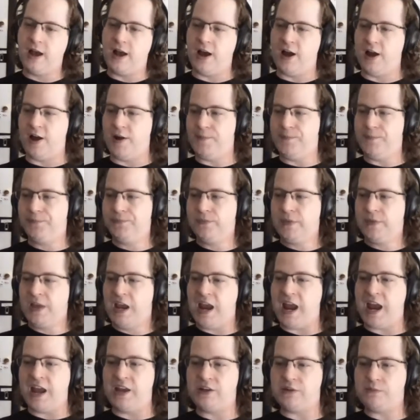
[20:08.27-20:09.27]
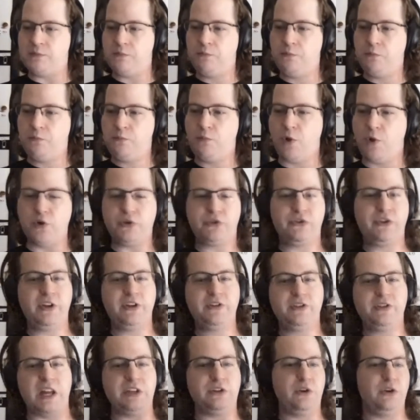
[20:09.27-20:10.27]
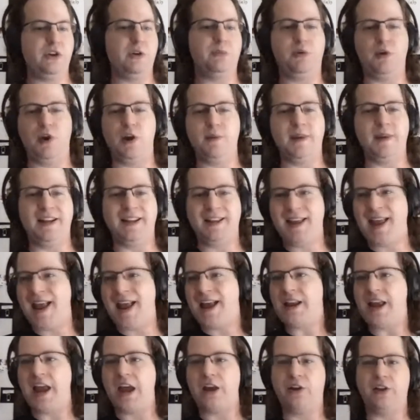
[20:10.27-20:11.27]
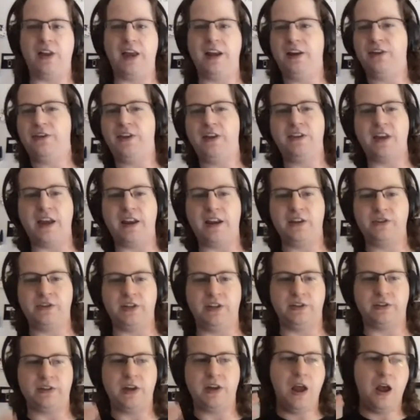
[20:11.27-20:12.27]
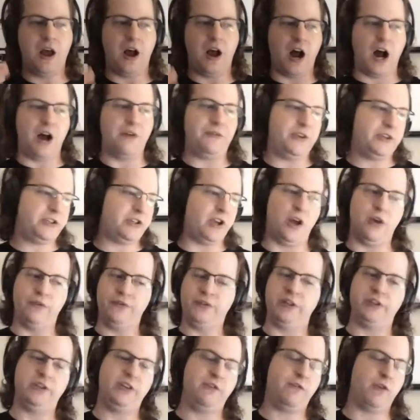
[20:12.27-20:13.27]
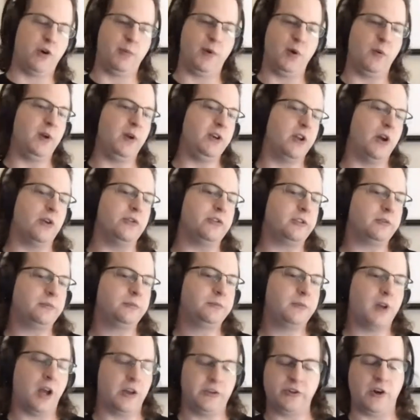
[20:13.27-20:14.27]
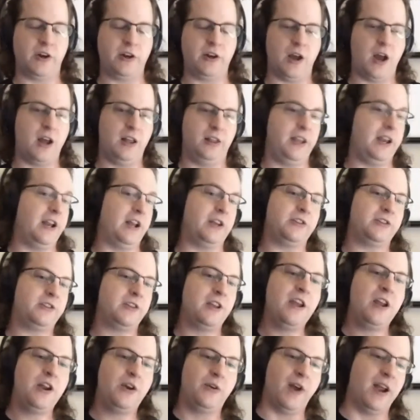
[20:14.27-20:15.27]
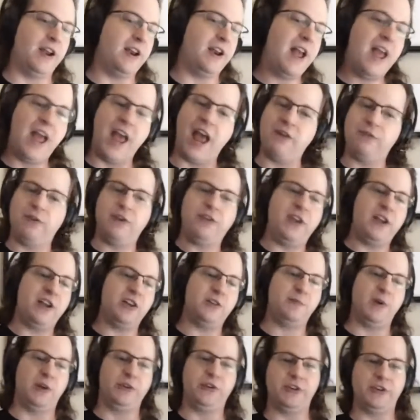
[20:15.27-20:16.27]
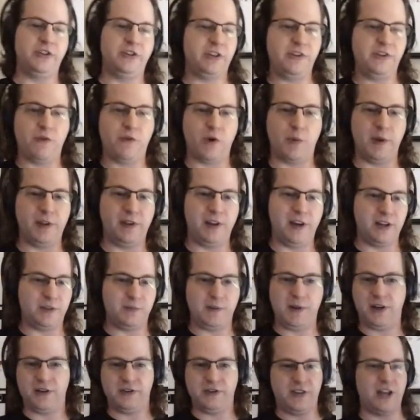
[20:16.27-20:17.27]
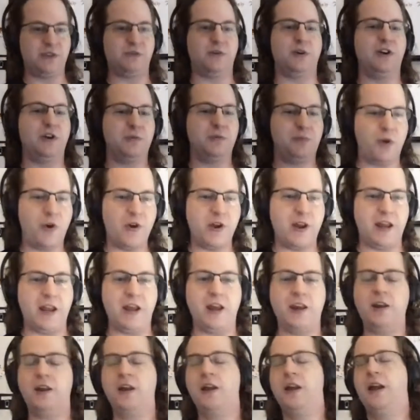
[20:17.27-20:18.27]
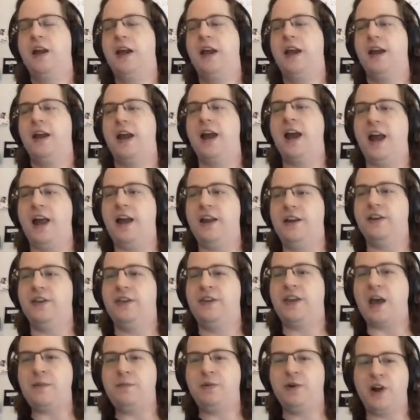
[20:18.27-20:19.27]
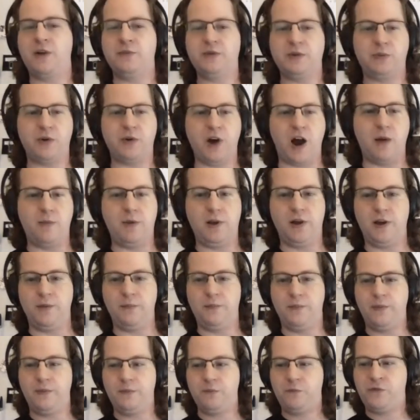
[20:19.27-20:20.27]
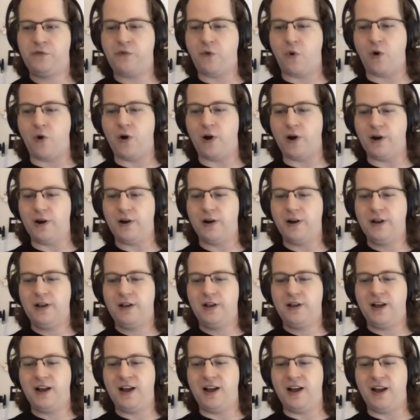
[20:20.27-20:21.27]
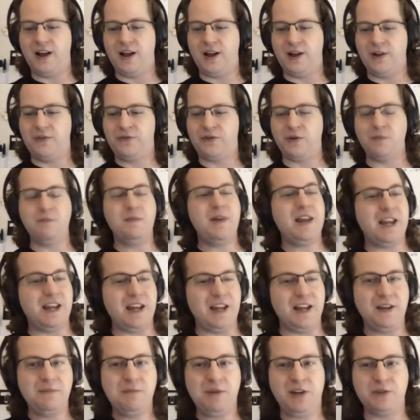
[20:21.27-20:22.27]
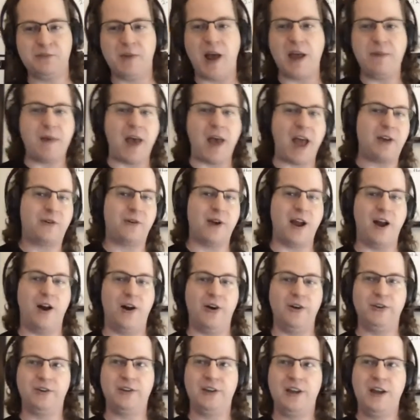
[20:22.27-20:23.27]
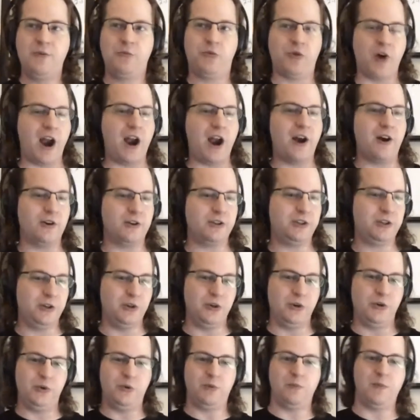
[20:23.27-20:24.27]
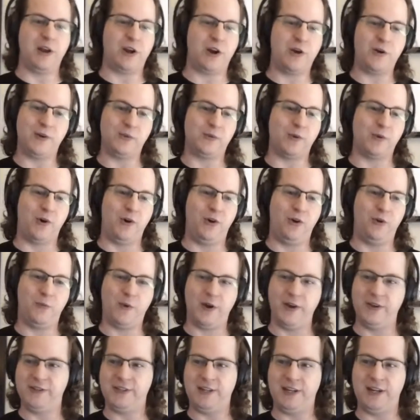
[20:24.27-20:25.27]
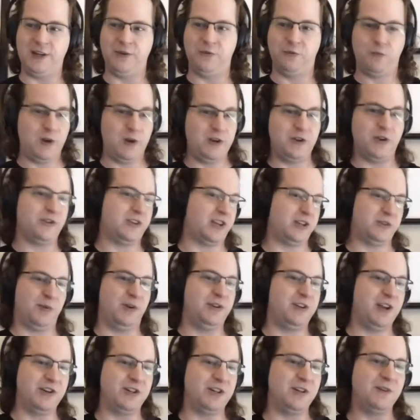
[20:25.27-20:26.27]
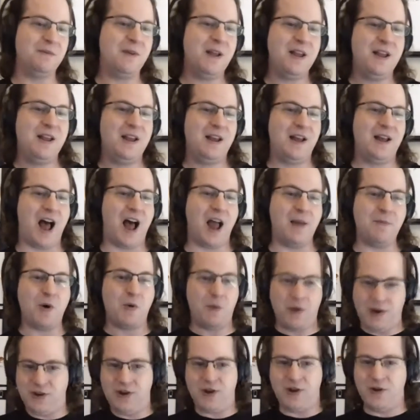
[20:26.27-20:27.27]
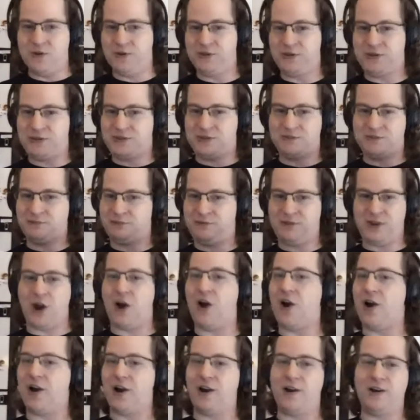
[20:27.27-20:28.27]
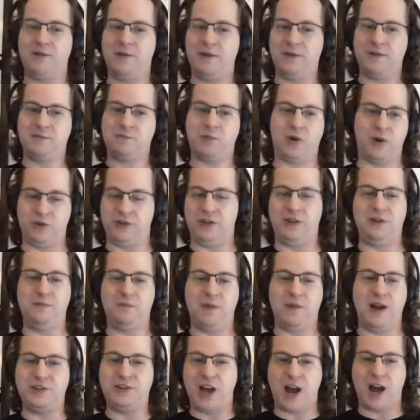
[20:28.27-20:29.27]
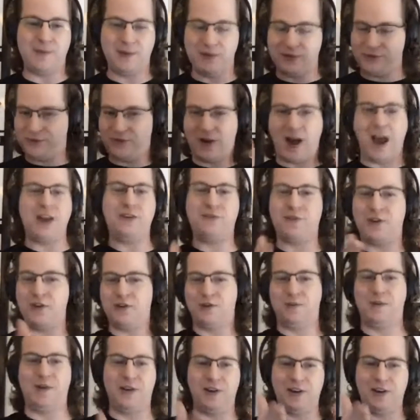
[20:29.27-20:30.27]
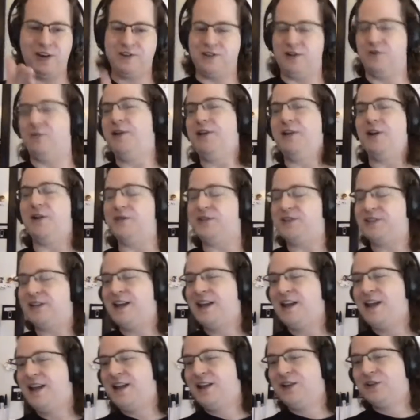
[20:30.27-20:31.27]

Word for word: Um, and most things that do deployment can't handle anything that isn't off-the-shelf 64-bit Windows. Uh, sorry, uh, Linux. Right? Everything is built on 64-bit Linux because that's what you're deploying in, and that becomes a problem for uh, for me because my background prior to my current role was in Windows exploitation. I'm a Windows VR person. My nice. job is find vulnerabilities in Windows.